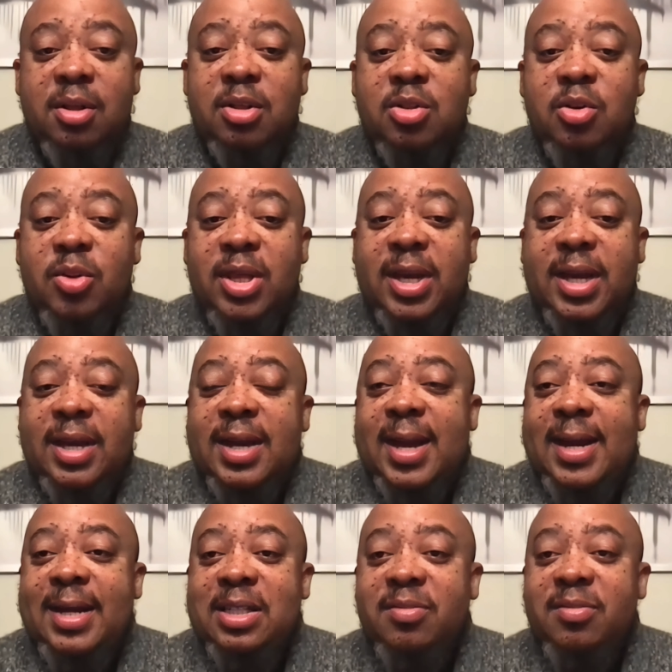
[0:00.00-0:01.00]
So they can
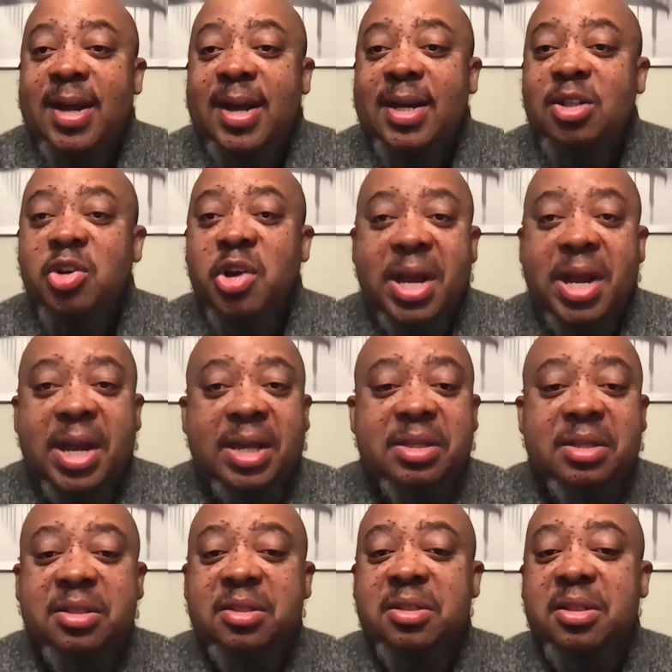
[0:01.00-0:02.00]
identify
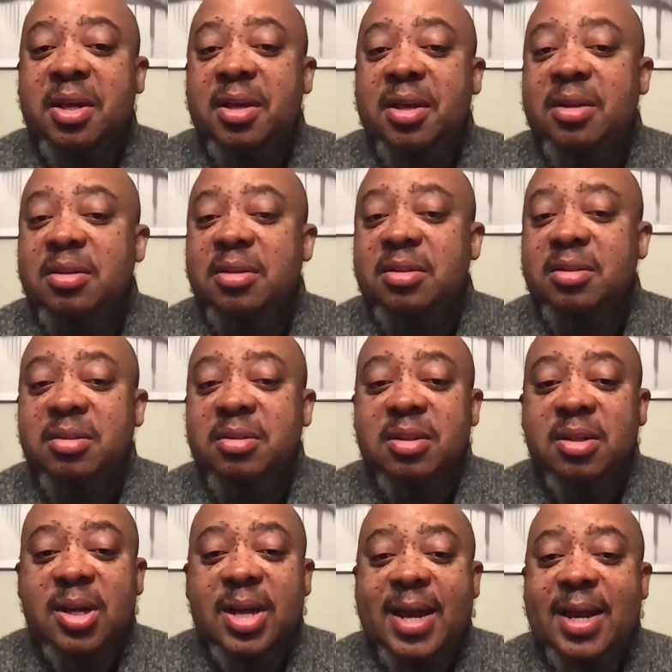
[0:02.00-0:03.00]
trends, they can
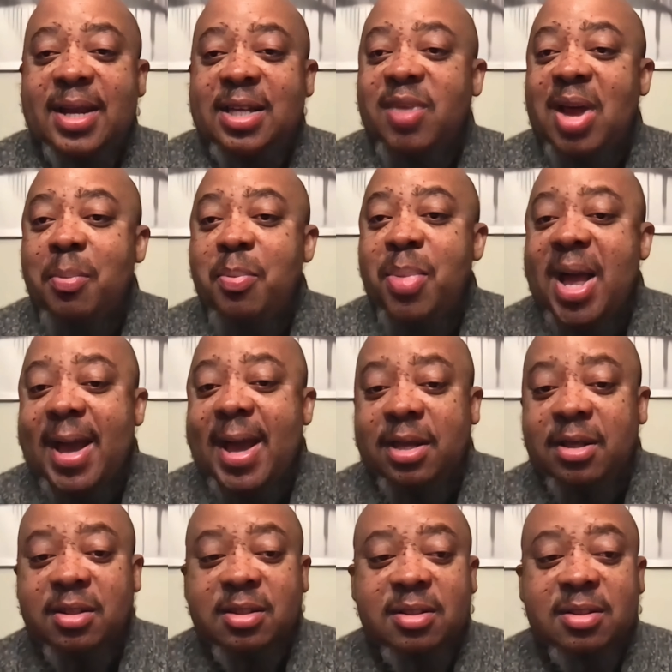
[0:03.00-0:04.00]
identify
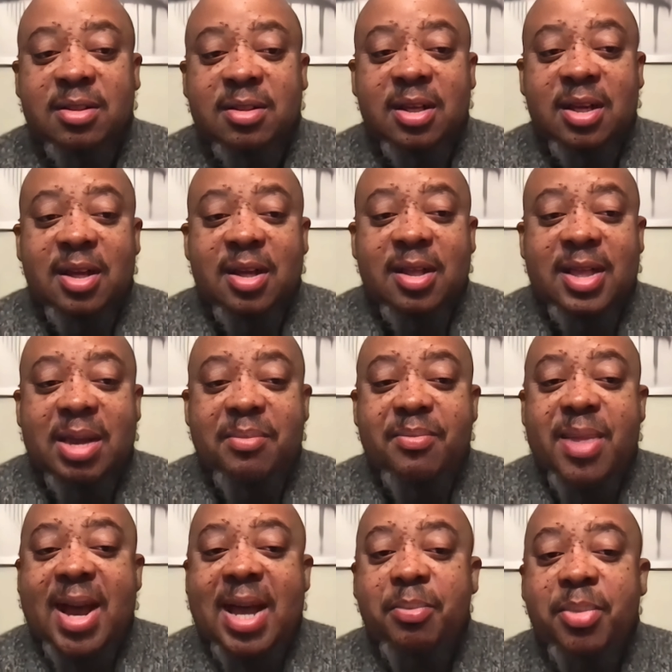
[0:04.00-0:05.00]
patterns that
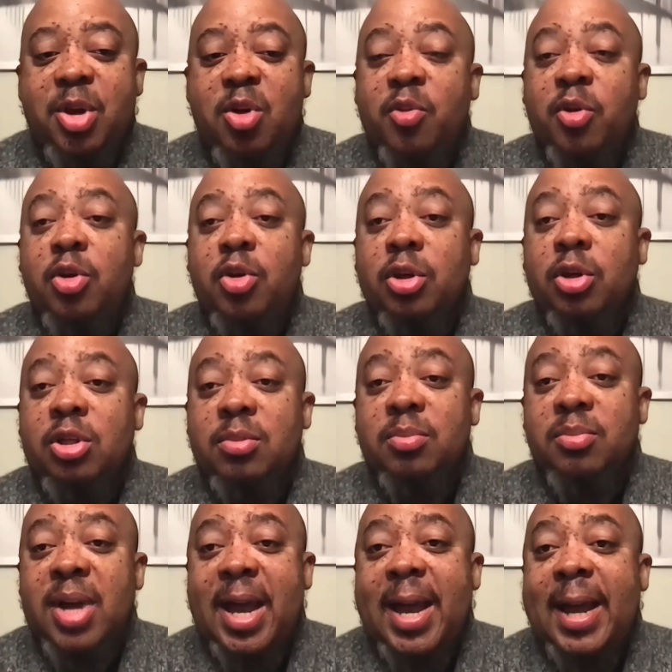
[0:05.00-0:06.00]
might be overlooked
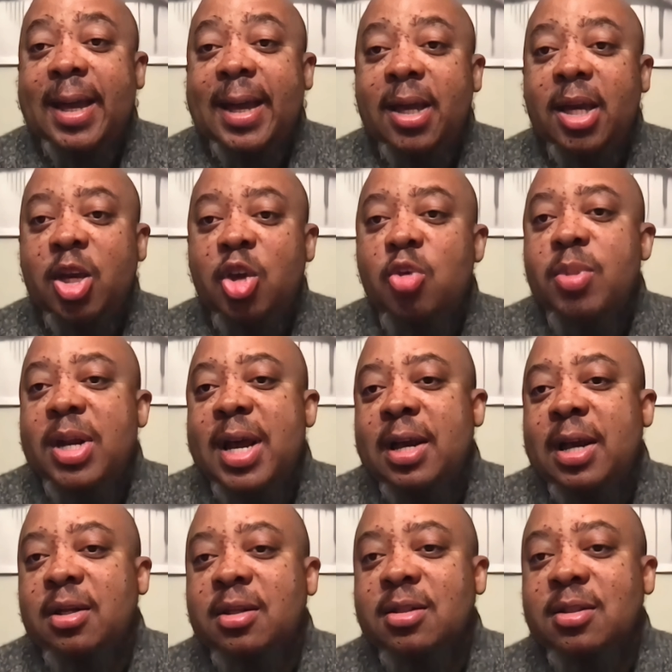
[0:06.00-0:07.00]
by human
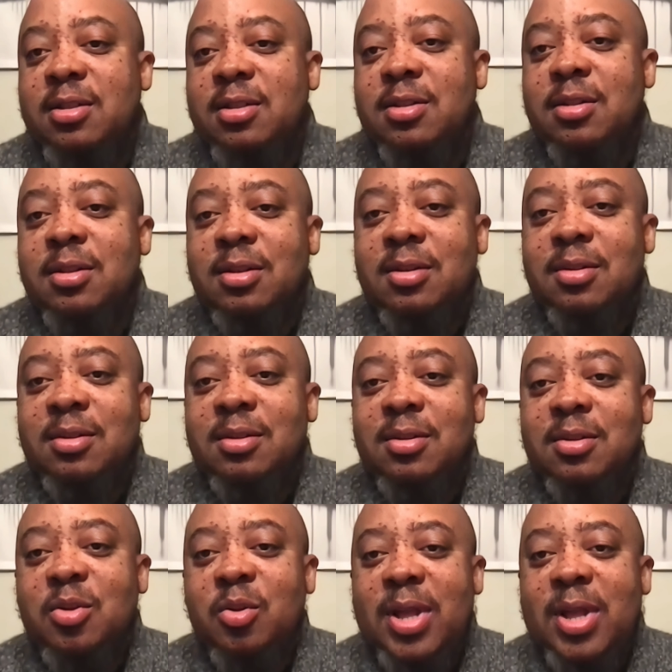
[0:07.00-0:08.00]
analysts.
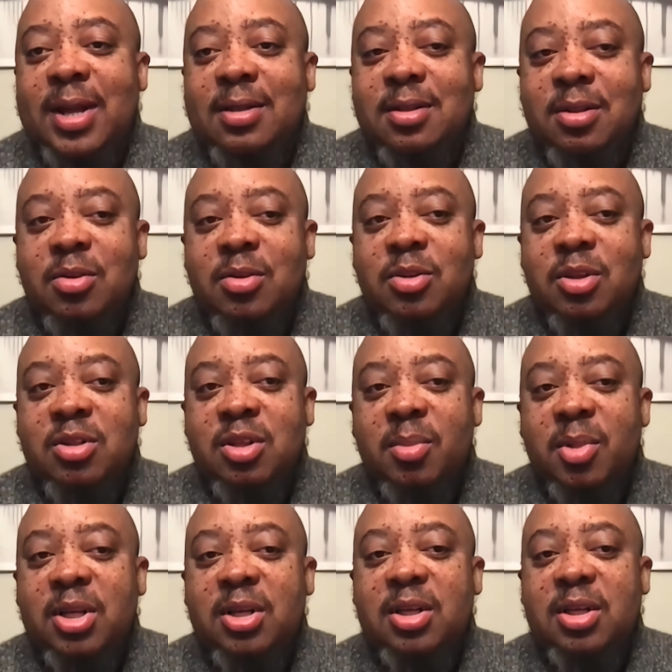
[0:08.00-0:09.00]
So those are
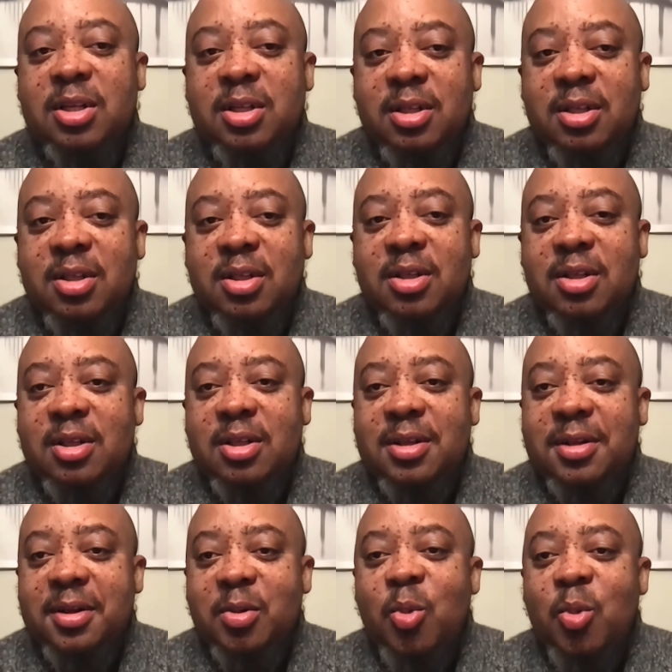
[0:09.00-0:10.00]
some of the
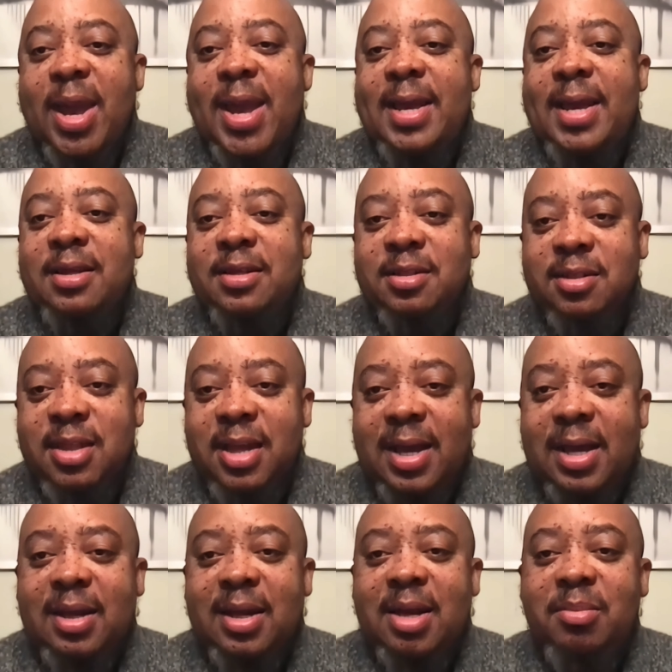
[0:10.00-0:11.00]
ways the
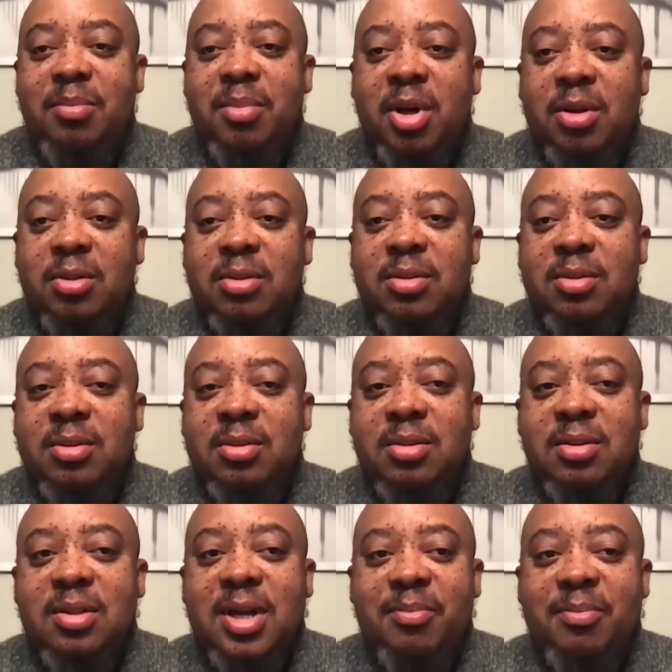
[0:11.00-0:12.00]
LLM
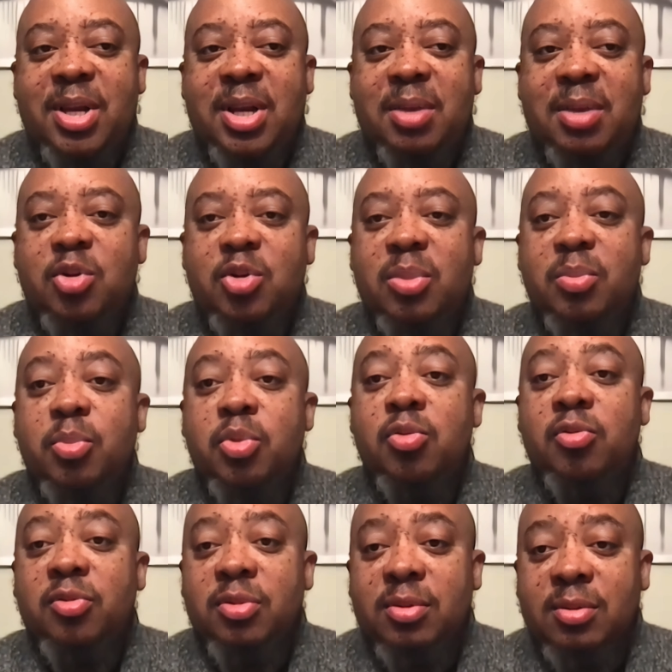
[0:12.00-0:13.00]
models have been able to
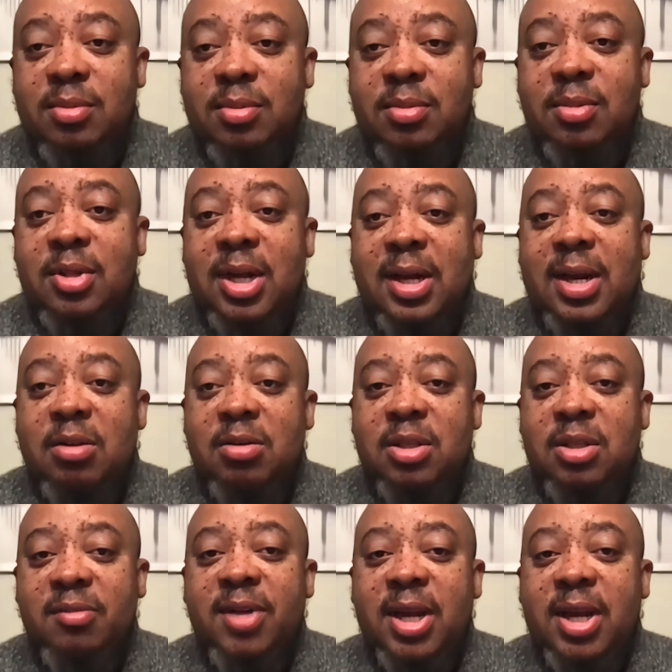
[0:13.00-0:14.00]
improve
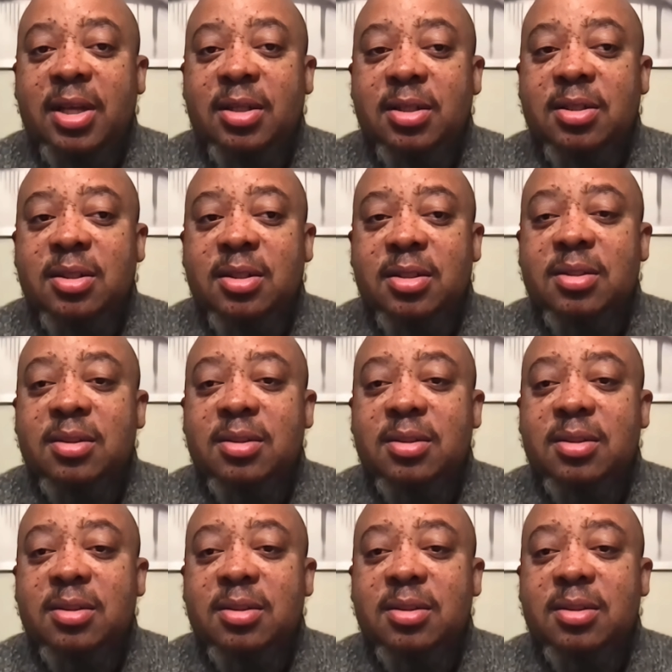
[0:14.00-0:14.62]
accounting and finance.